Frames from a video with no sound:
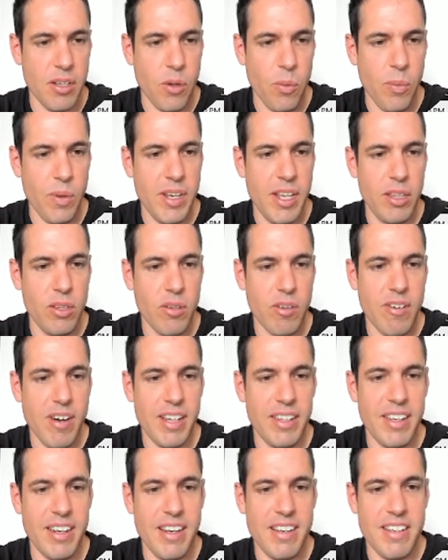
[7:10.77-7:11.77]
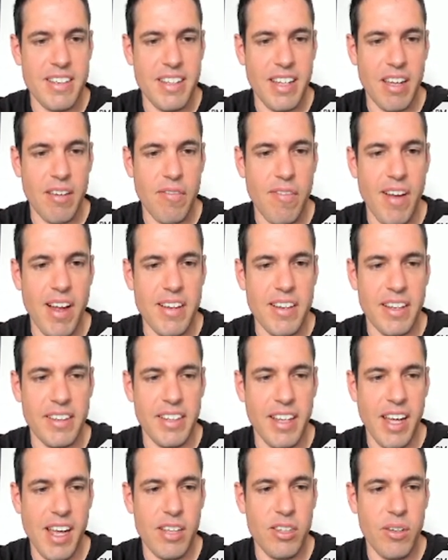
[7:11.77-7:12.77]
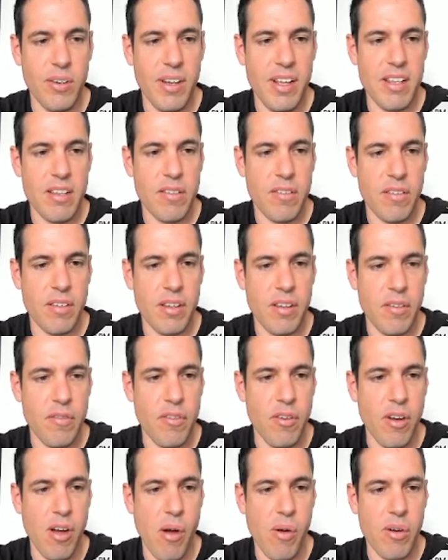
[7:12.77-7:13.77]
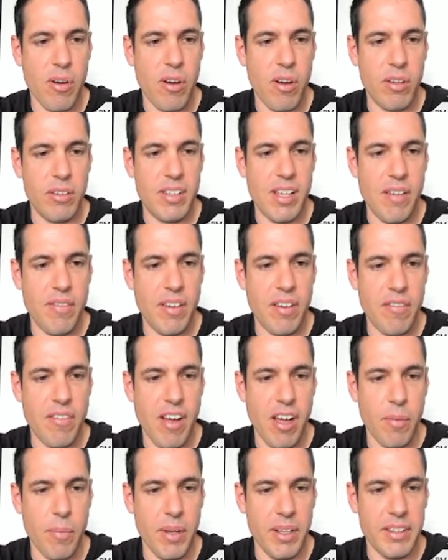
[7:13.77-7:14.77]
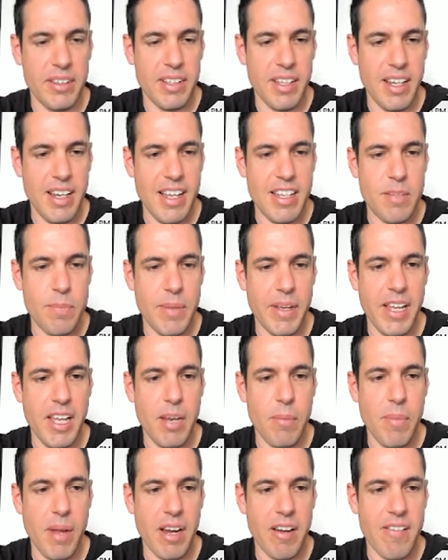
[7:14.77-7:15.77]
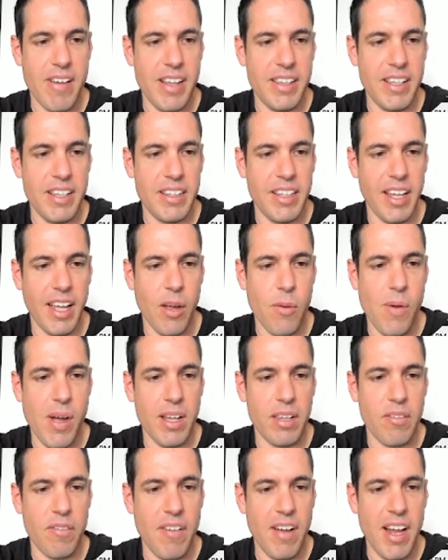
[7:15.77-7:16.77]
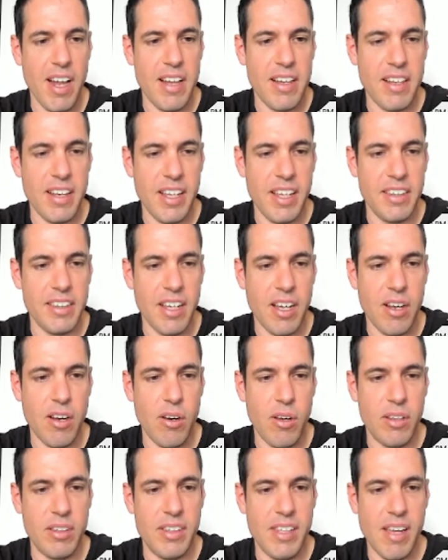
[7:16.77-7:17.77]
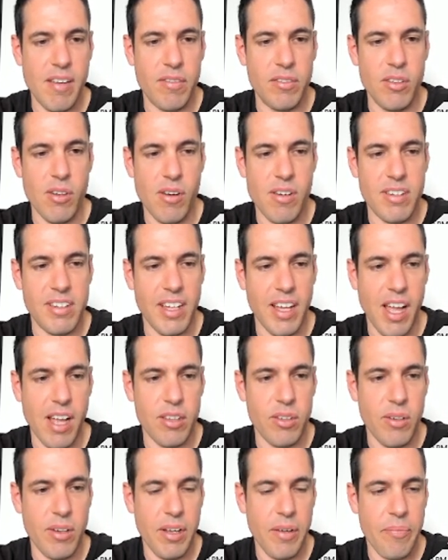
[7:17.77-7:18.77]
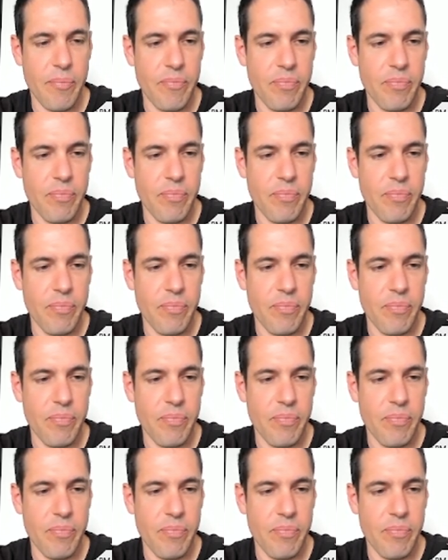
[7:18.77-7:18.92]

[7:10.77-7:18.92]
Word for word: We need to create the necessary files and directories for our Claude Dev environment. Let's begin by creating the required files in the Claude Dev docs directory.